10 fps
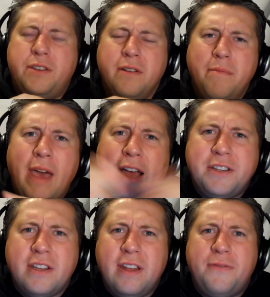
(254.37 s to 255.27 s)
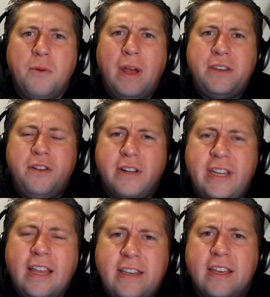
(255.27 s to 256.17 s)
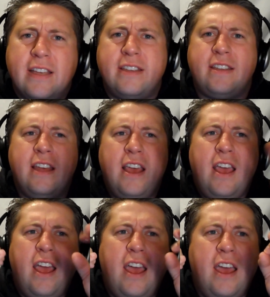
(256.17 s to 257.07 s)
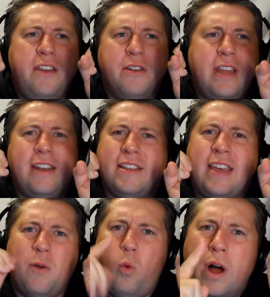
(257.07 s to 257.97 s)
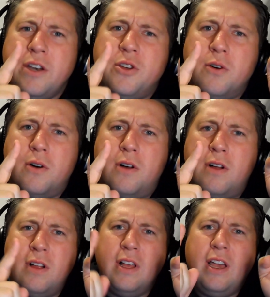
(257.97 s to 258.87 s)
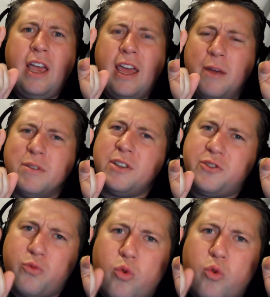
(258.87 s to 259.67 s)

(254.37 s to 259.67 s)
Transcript: Could you imagine if you went to your dentist and your dentist had one tool and it was a